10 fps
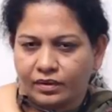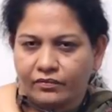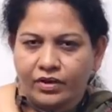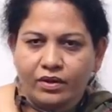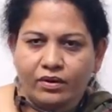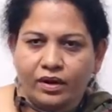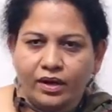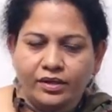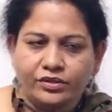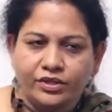We call
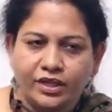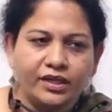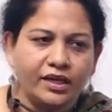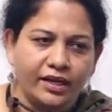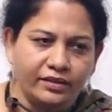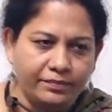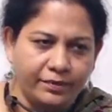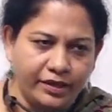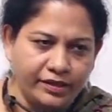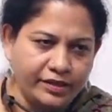it general
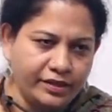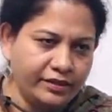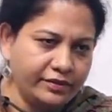anthropology.